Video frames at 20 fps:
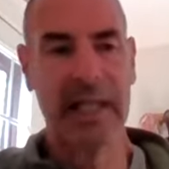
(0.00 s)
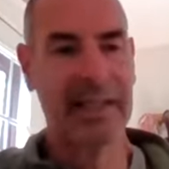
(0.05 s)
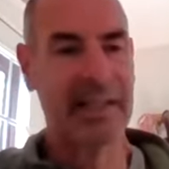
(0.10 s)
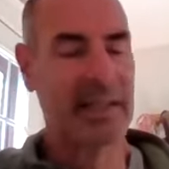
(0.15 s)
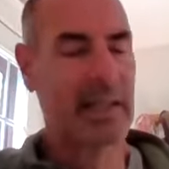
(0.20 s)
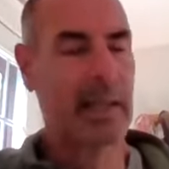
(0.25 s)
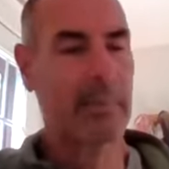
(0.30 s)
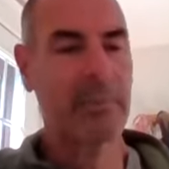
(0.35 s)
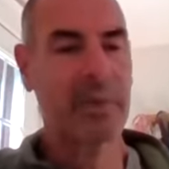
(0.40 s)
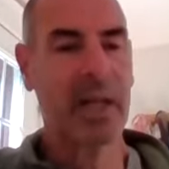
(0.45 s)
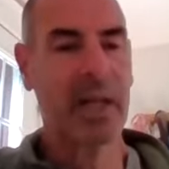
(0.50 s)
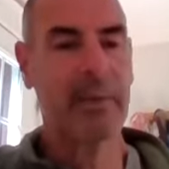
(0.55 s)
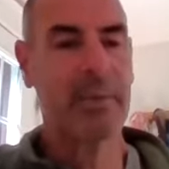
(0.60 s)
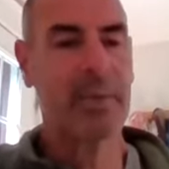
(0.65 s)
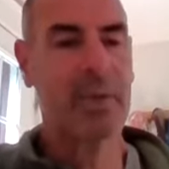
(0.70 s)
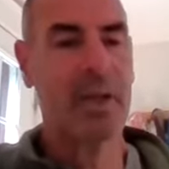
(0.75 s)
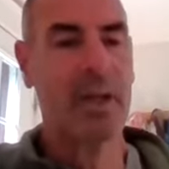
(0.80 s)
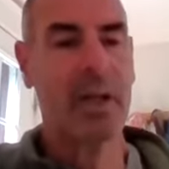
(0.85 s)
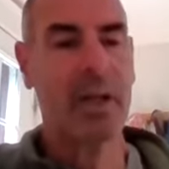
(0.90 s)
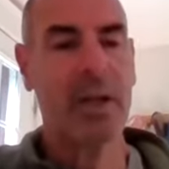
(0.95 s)
And
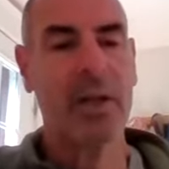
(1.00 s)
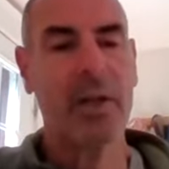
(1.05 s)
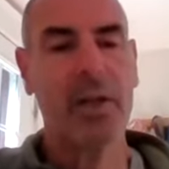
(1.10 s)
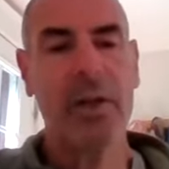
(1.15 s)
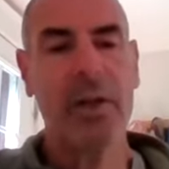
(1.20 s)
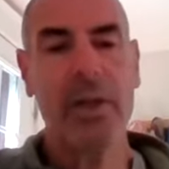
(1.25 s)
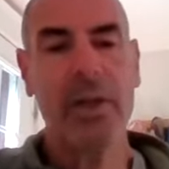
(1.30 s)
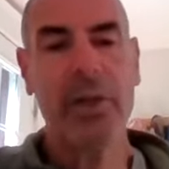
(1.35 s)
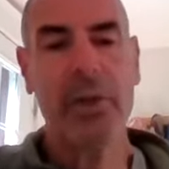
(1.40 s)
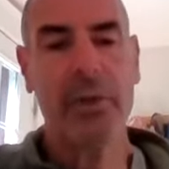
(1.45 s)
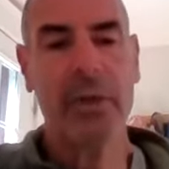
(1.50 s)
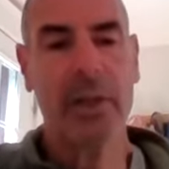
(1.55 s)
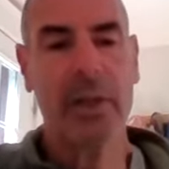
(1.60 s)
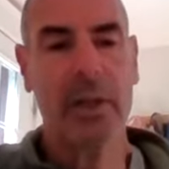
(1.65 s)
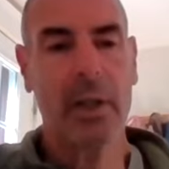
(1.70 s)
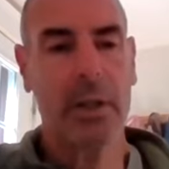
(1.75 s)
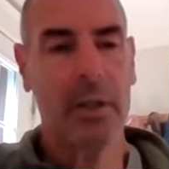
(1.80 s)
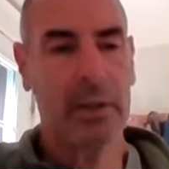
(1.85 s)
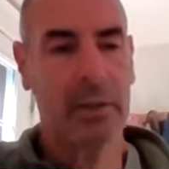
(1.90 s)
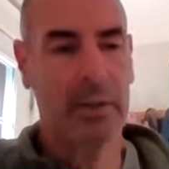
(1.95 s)
sometimes you can
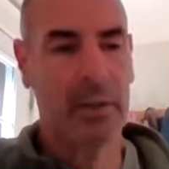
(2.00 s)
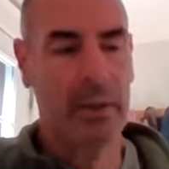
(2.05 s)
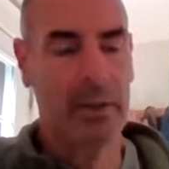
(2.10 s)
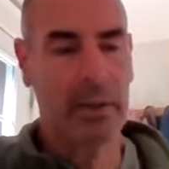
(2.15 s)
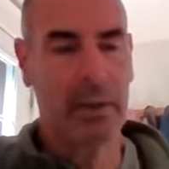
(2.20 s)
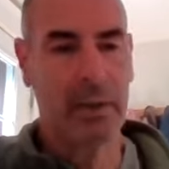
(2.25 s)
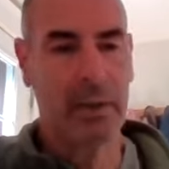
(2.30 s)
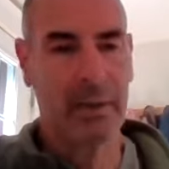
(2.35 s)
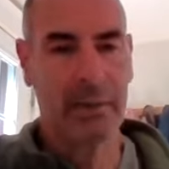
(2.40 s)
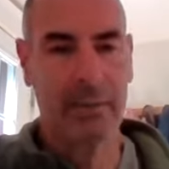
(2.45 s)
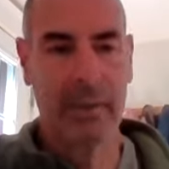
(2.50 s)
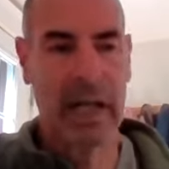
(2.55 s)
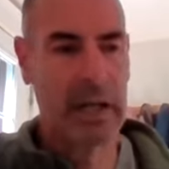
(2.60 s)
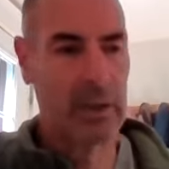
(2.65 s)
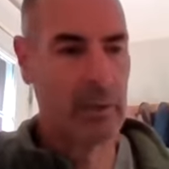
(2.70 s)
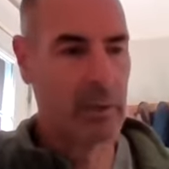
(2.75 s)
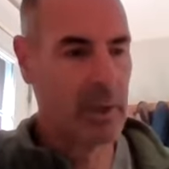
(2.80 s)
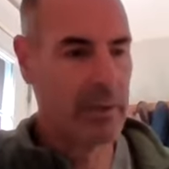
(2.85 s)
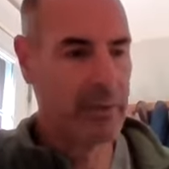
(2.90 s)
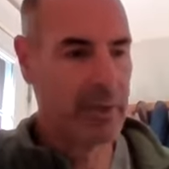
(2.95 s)
go,
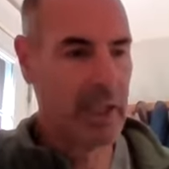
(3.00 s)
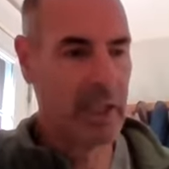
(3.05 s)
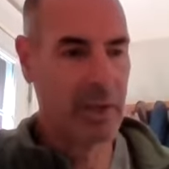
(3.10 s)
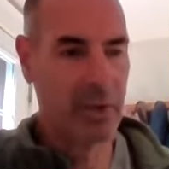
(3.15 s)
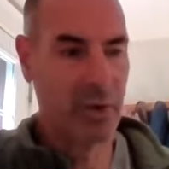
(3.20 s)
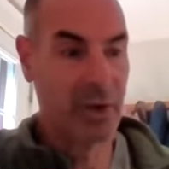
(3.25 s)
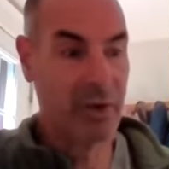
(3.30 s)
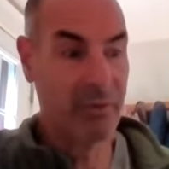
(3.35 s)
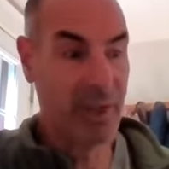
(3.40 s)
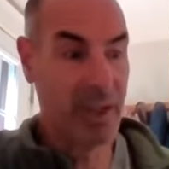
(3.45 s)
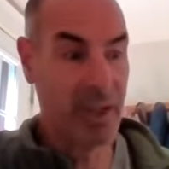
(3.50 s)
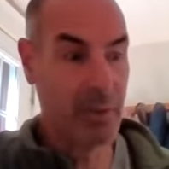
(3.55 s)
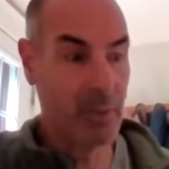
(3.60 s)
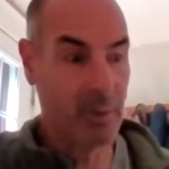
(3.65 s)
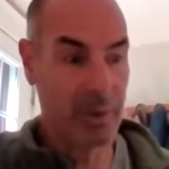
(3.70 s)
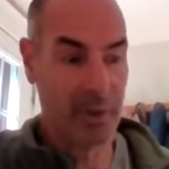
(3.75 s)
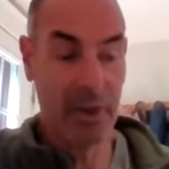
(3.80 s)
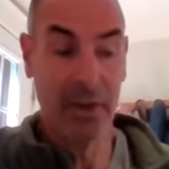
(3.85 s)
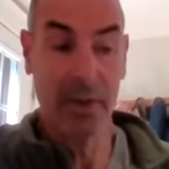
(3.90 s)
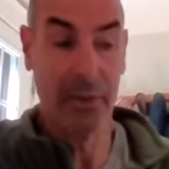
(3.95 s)
wow, Liberate is really,
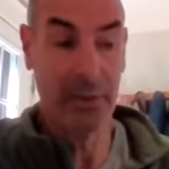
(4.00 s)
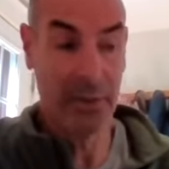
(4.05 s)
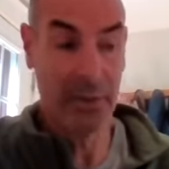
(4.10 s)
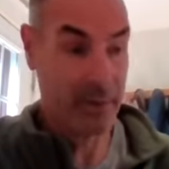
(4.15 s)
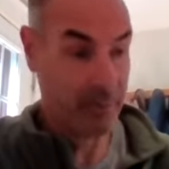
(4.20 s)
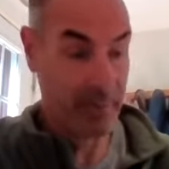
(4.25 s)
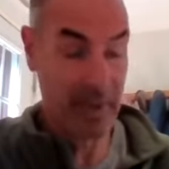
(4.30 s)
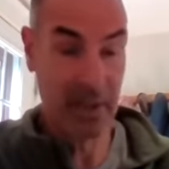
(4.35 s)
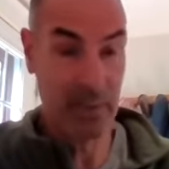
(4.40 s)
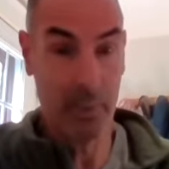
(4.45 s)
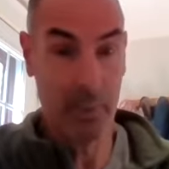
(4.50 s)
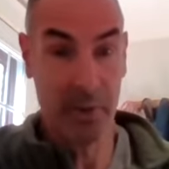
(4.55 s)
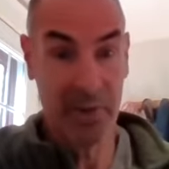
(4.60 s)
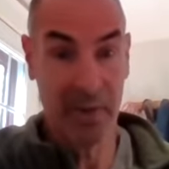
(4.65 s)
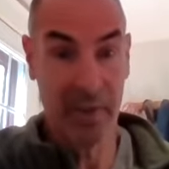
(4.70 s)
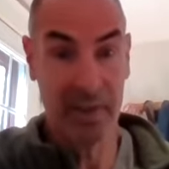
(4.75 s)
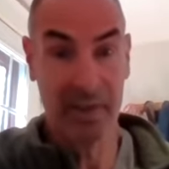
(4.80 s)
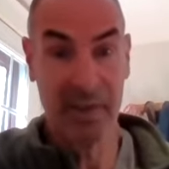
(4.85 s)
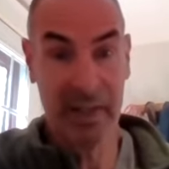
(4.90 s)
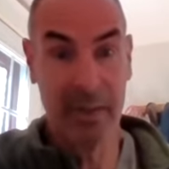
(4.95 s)
you know, this
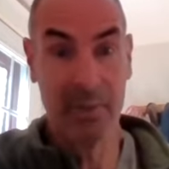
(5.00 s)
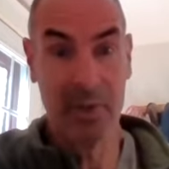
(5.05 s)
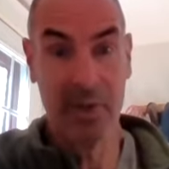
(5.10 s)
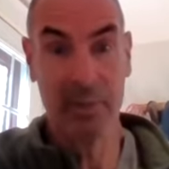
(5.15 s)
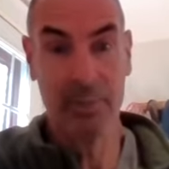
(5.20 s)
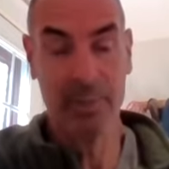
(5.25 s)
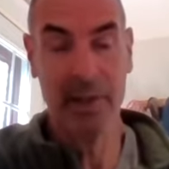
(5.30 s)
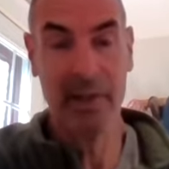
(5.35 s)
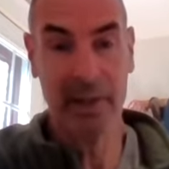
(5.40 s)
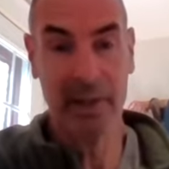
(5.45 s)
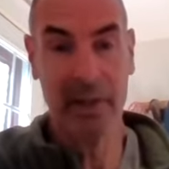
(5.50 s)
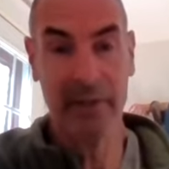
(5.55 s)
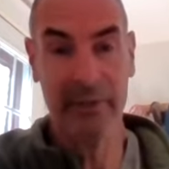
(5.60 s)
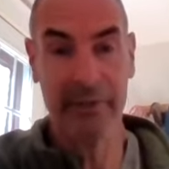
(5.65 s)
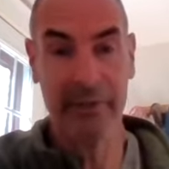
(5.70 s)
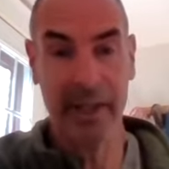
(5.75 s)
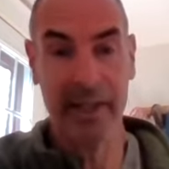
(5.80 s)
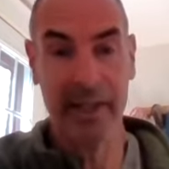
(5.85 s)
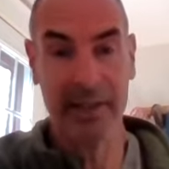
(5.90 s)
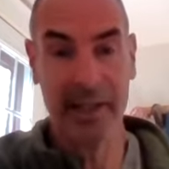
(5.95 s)
person seems to be a
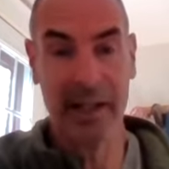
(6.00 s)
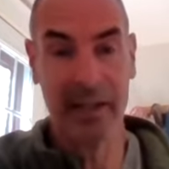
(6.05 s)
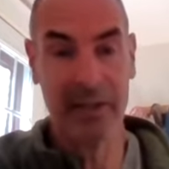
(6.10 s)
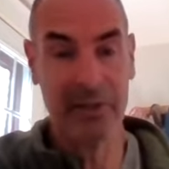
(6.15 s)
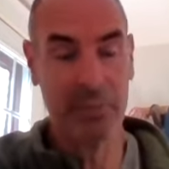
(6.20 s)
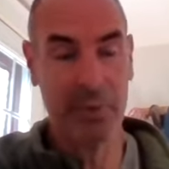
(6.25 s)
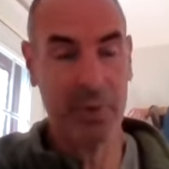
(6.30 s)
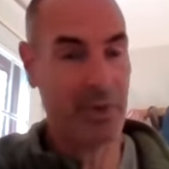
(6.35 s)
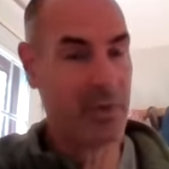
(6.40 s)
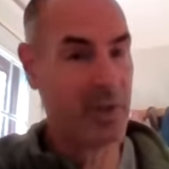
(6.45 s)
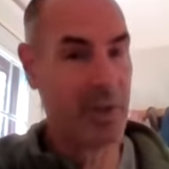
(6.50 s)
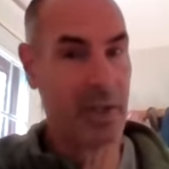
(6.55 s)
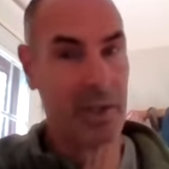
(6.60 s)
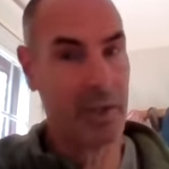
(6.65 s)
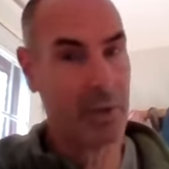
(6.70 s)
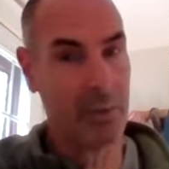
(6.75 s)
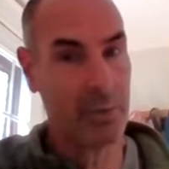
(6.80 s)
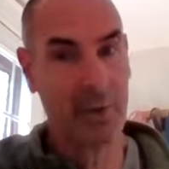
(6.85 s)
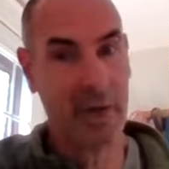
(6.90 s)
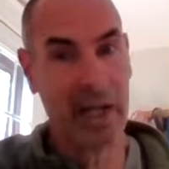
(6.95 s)
Liberate kind of person. And
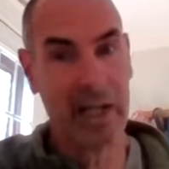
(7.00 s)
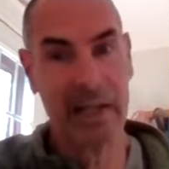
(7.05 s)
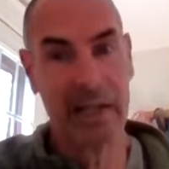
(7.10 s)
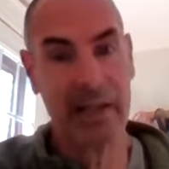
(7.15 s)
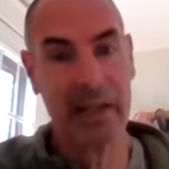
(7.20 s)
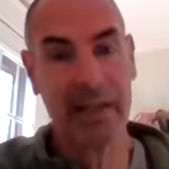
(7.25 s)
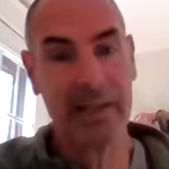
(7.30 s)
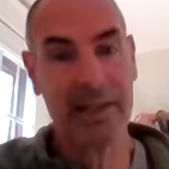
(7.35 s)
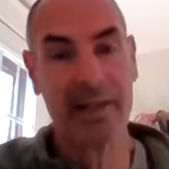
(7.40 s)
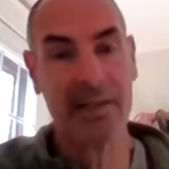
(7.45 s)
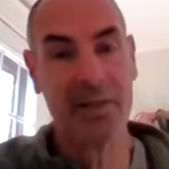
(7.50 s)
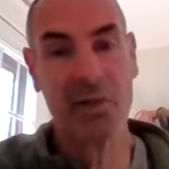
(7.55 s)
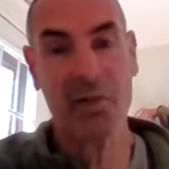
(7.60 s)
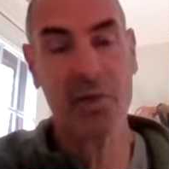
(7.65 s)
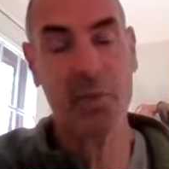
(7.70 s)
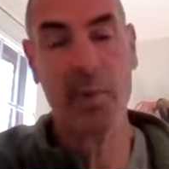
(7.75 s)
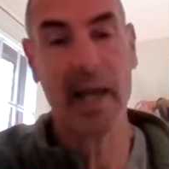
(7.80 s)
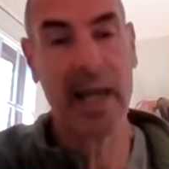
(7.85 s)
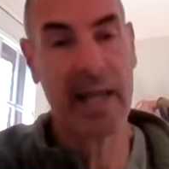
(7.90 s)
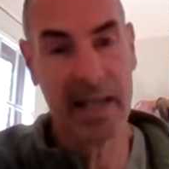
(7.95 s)
you try it and it doesn't
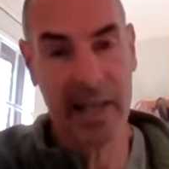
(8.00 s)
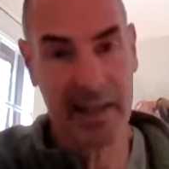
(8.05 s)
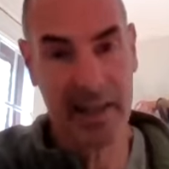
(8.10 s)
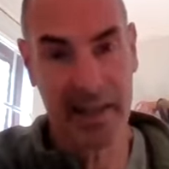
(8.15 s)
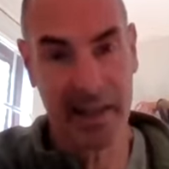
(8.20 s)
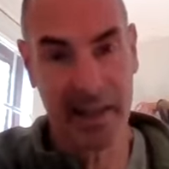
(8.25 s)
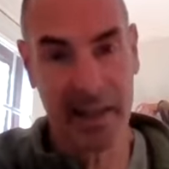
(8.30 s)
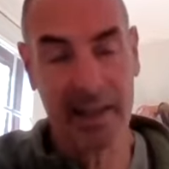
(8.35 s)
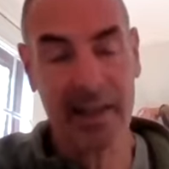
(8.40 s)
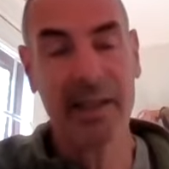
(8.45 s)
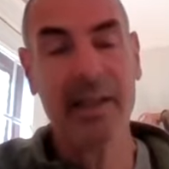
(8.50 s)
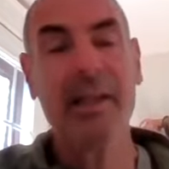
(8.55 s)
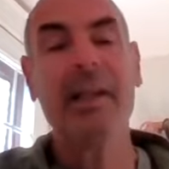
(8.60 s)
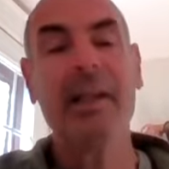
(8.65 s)
do anything.